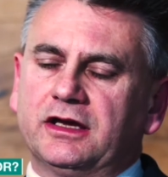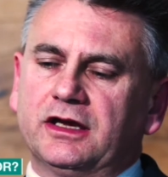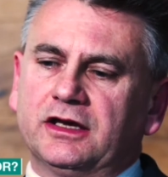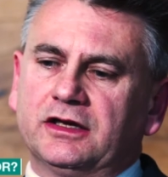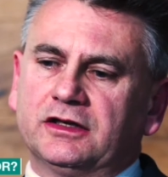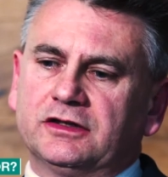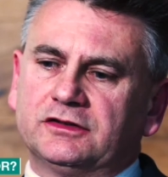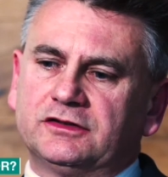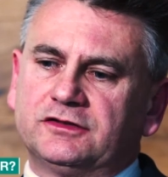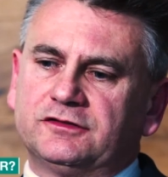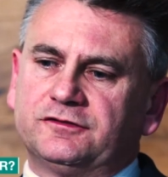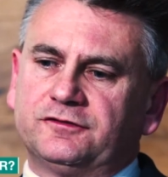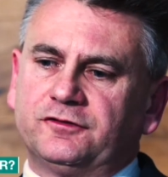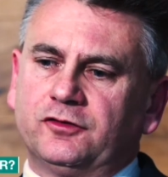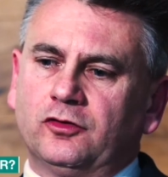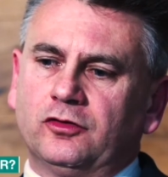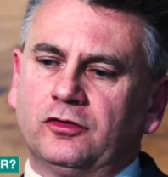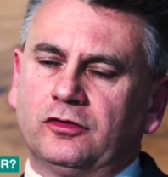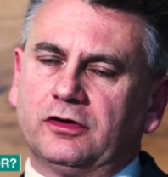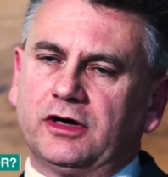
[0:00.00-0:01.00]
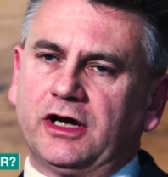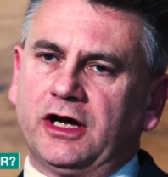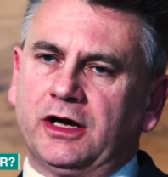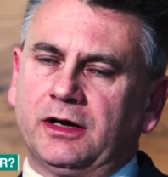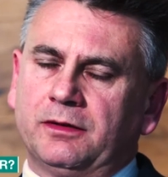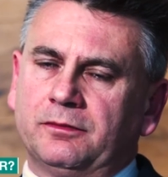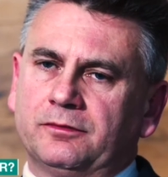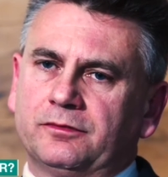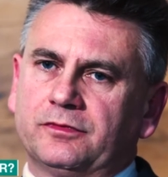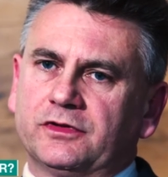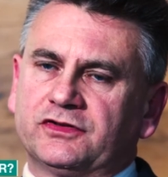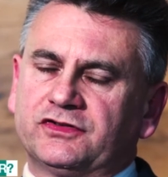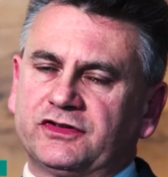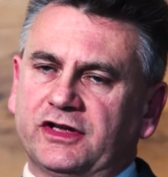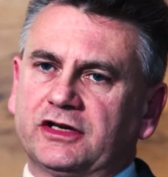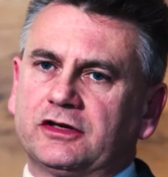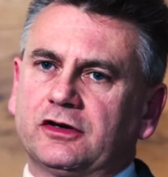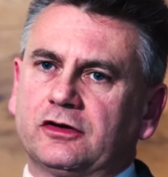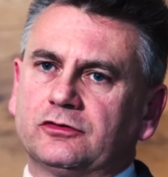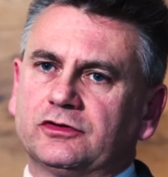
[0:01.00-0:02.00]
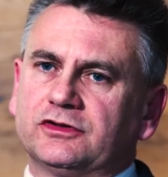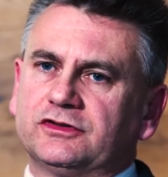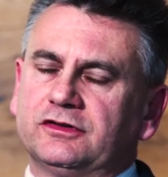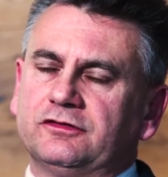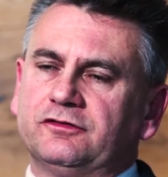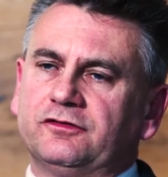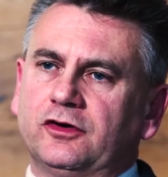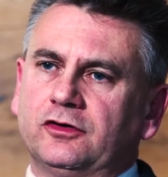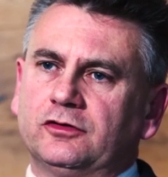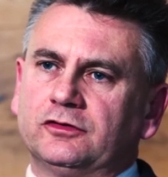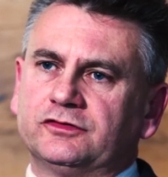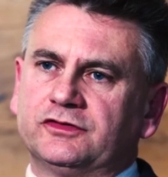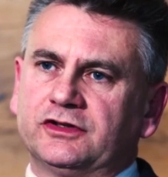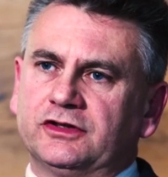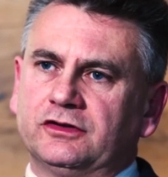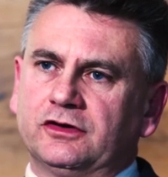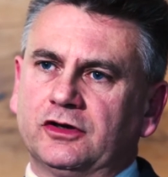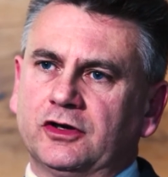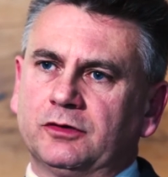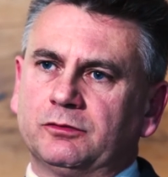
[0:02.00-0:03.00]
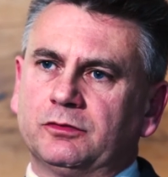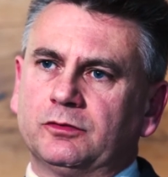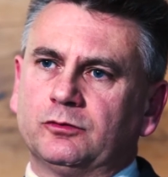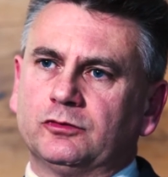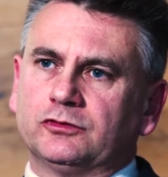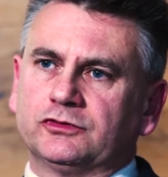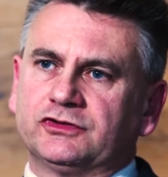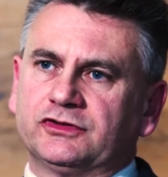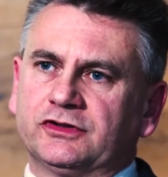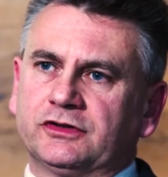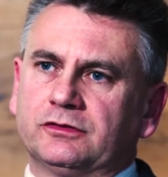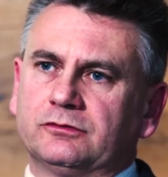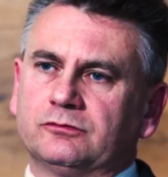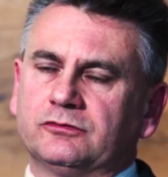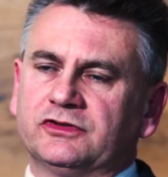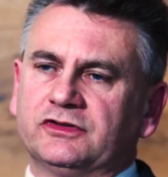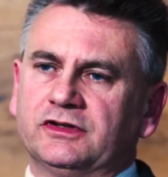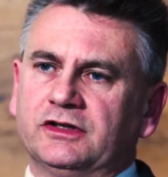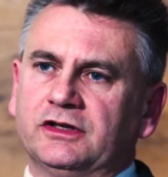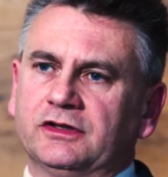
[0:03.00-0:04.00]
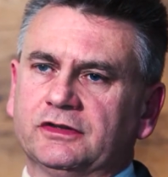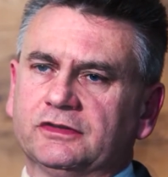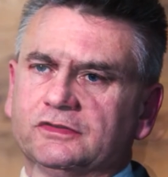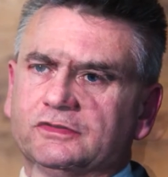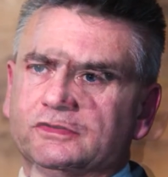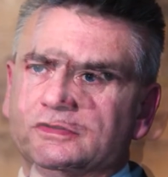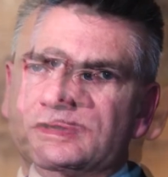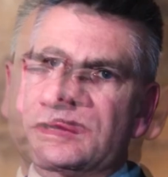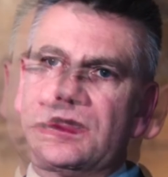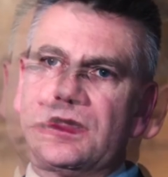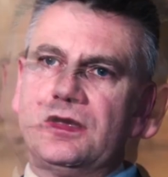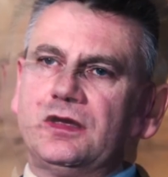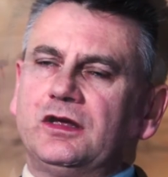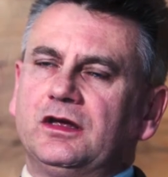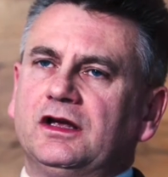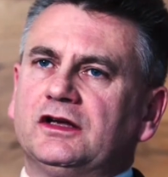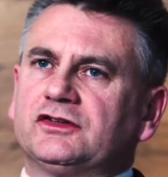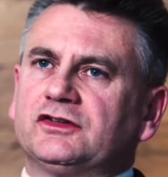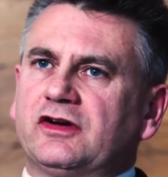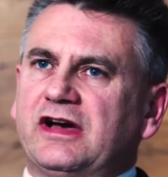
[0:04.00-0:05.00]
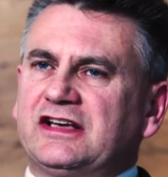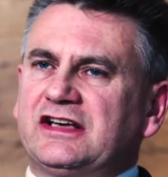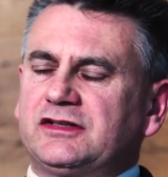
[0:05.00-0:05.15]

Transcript: is for the stakeholders involved in urban water resilience. So as